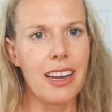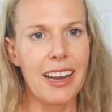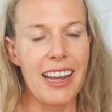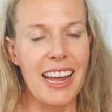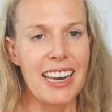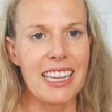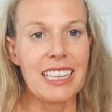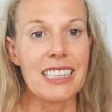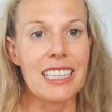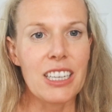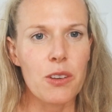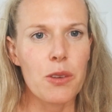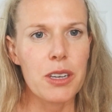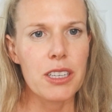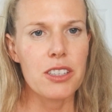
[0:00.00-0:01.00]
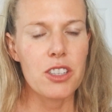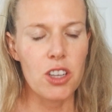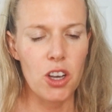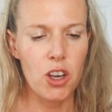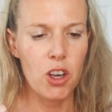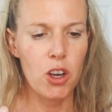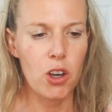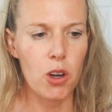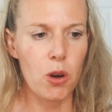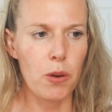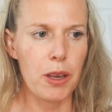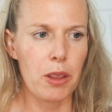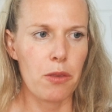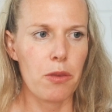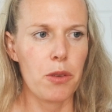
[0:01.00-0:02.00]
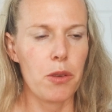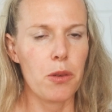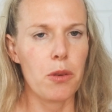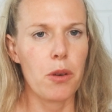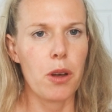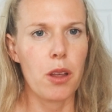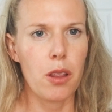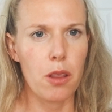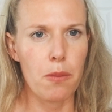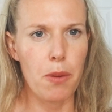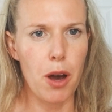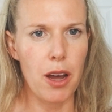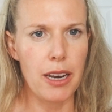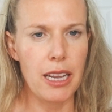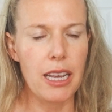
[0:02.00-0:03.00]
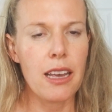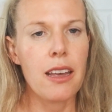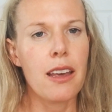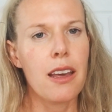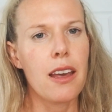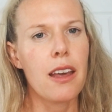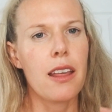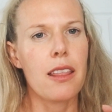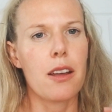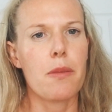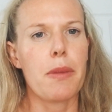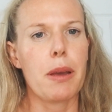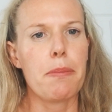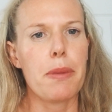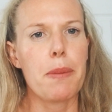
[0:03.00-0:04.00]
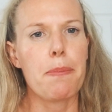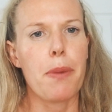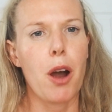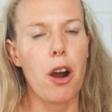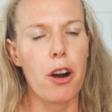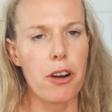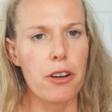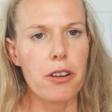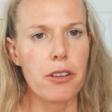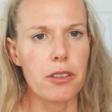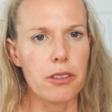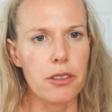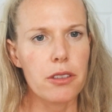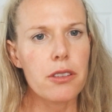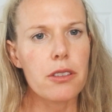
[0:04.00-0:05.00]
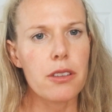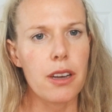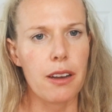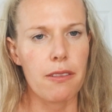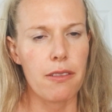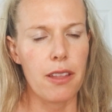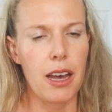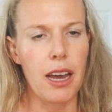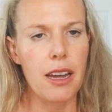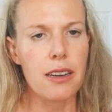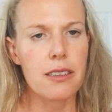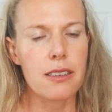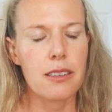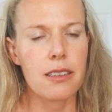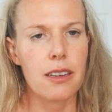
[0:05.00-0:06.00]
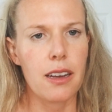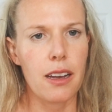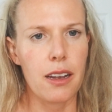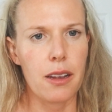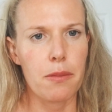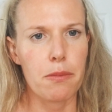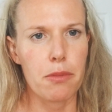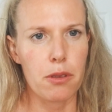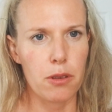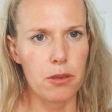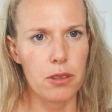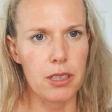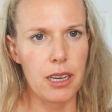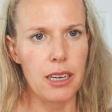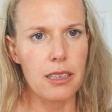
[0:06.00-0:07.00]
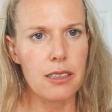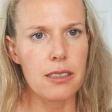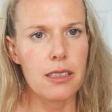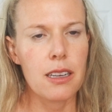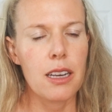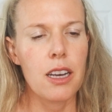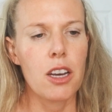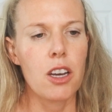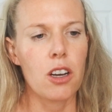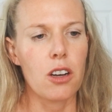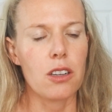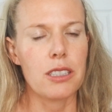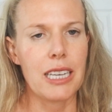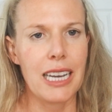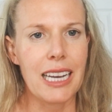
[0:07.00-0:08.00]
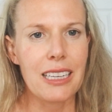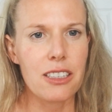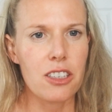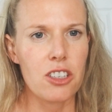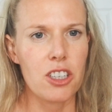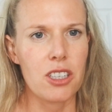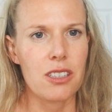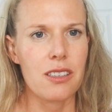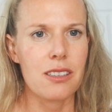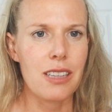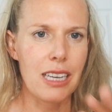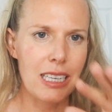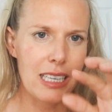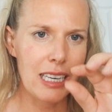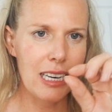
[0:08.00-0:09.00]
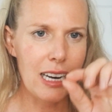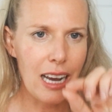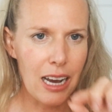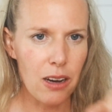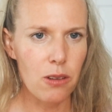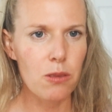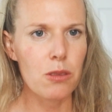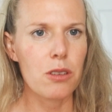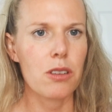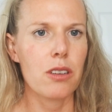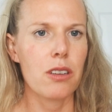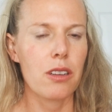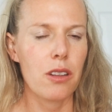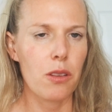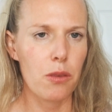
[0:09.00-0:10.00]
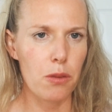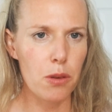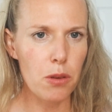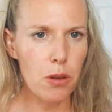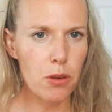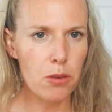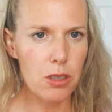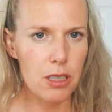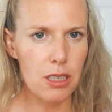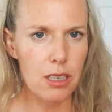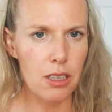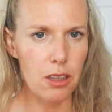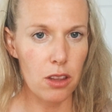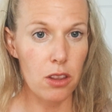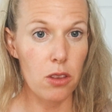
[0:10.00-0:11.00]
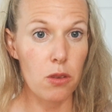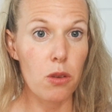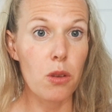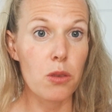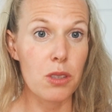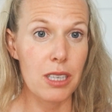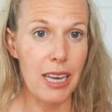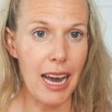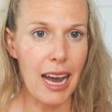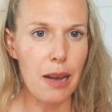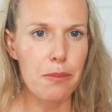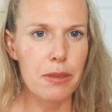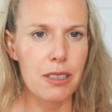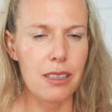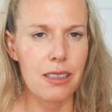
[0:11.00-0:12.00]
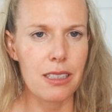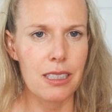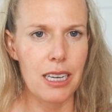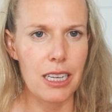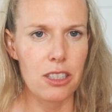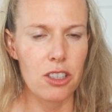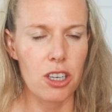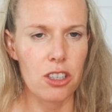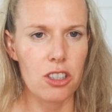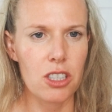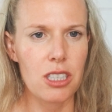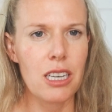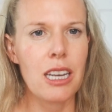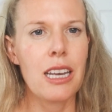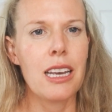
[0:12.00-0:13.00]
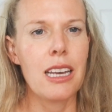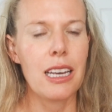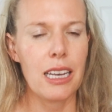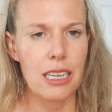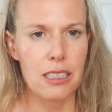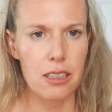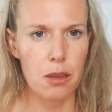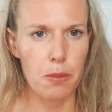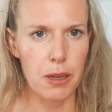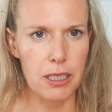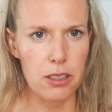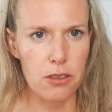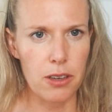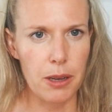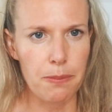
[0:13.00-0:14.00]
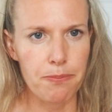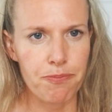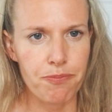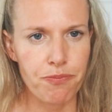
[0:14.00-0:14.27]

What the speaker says: any liquids going through the body, there might be particles of that process called antigens that get out through those gaps in the tight junction into the bloodstream.